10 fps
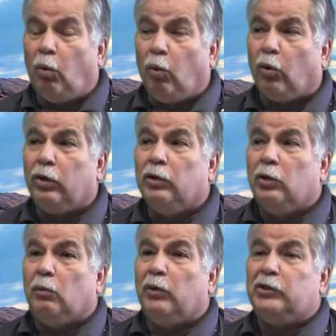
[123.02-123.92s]
or
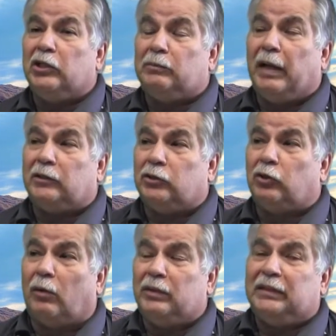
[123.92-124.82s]
when you expect to
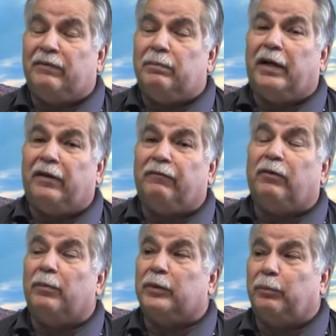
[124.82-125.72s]
start receiving money
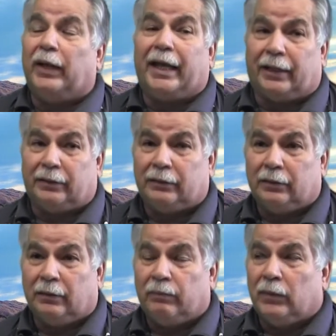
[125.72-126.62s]
from the plan.
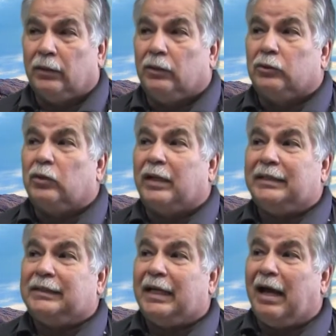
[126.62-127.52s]
So
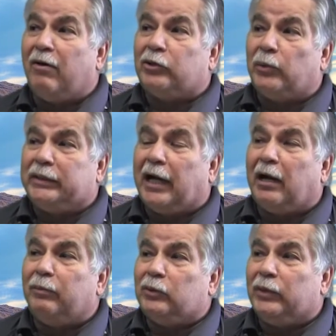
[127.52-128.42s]
let's say I was going to
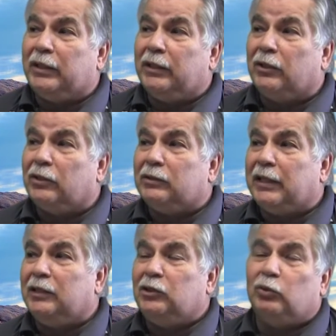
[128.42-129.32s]
retire between the years,
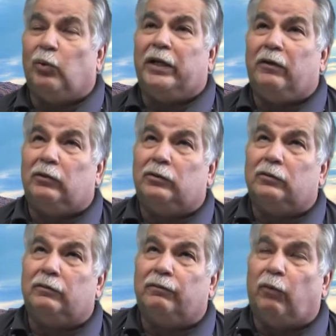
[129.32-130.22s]
say
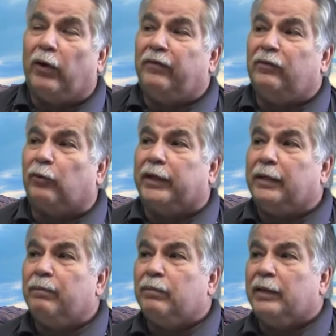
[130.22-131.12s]

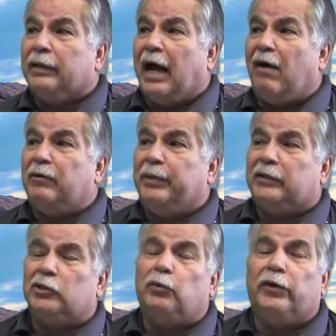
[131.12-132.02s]
2043. I would
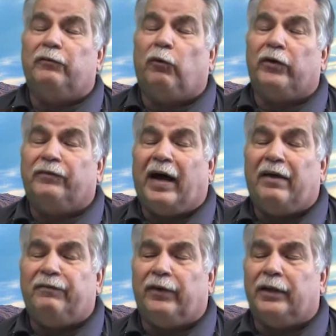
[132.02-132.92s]
pick the
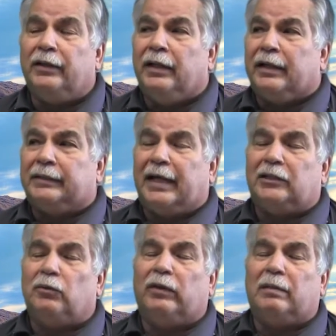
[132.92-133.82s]
2045 fund because
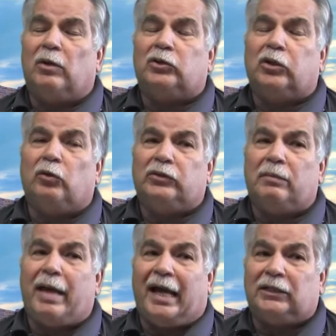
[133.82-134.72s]
that's the one that most
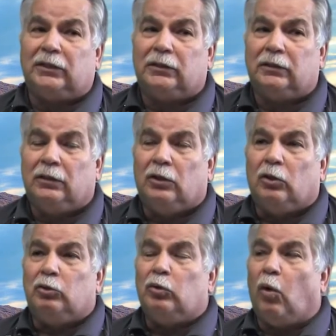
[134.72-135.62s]
closely matches.
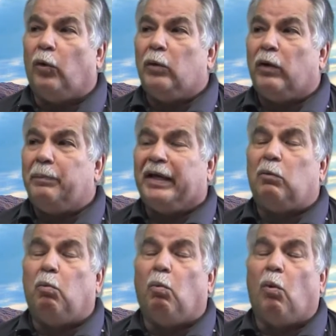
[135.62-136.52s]
You only want to
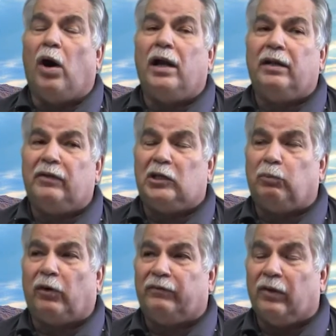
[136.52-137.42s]
pick one of these
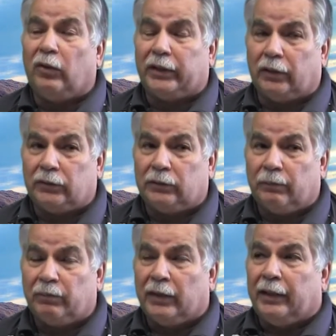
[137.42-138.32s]
portfolios.
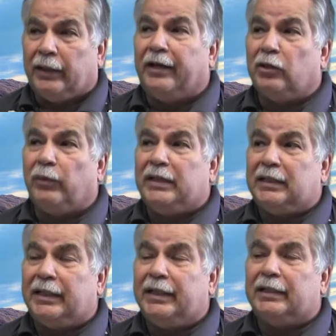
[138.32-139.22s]
And the
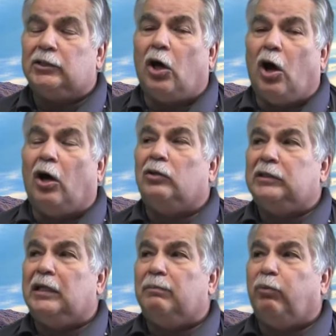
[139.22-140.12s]
reason is
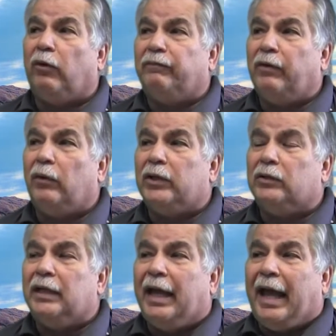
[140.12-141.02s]
all 10
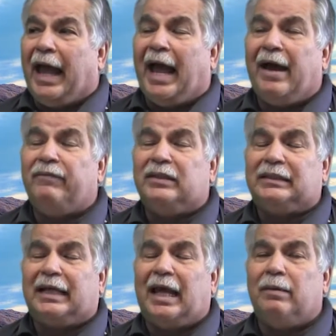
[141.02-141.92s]
portfolios have
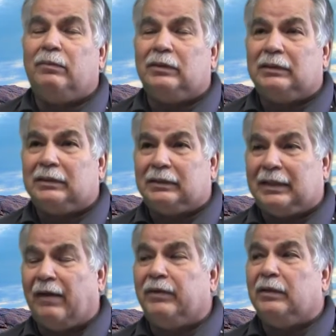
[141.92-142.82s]
the same
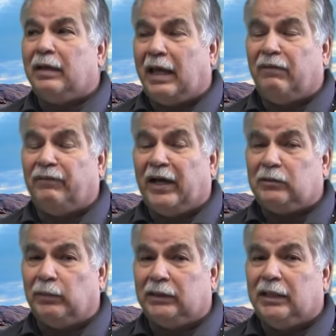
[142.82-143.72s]
7
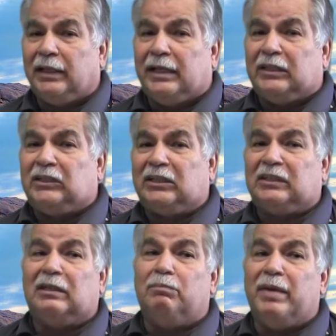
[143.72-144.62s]
investments. It's
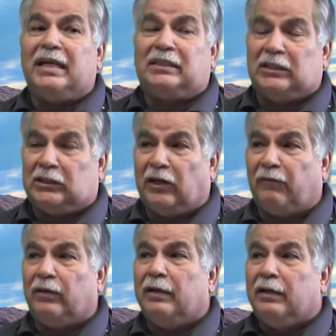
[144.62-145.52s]
just the mix is
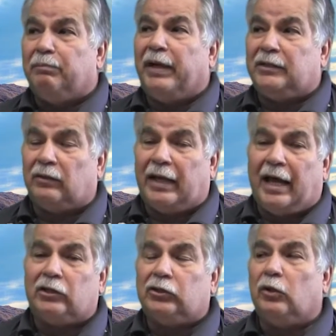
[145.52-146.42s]
different based on
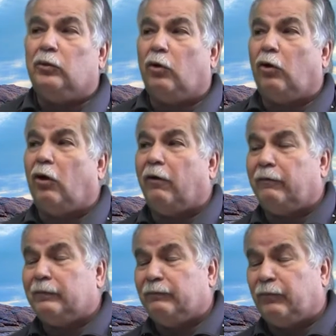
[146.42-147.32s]
how soon or
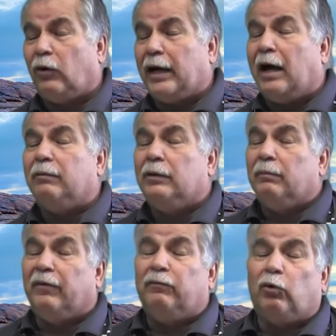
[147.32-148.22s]
how far out
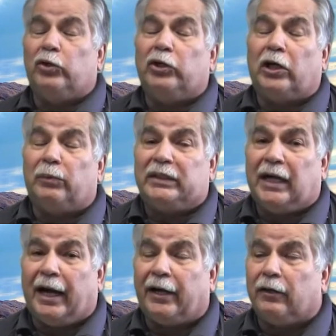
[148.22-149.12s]
before you're going to
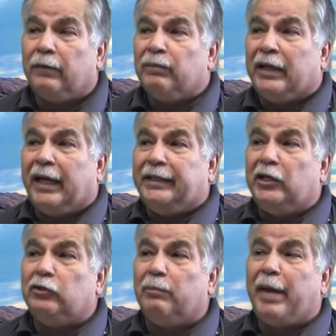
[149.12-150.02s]
retire. And
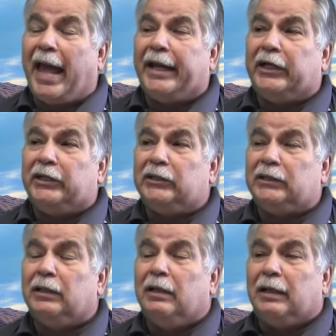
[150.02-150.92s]
these are
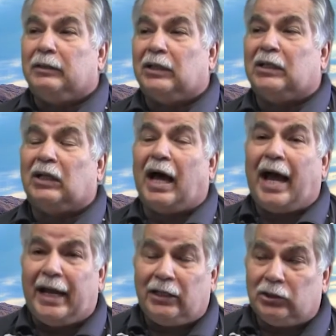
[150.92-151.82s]
managed to
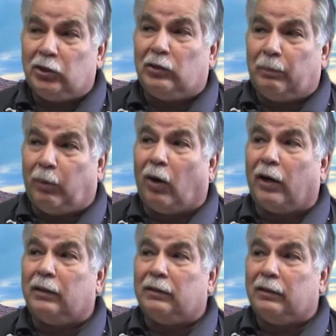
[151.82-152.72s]
glide to the
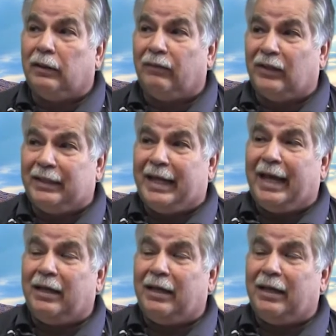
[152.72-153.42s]
part of the